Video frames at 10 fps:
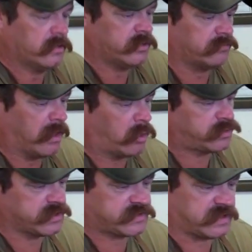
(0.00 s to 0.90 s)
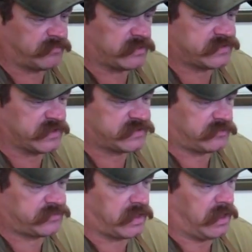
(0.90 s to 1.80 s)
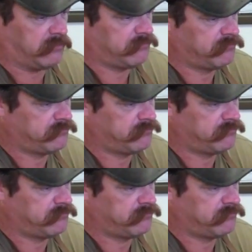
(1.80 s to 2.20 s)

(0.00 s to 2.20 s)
Your bolt just simply sits on top.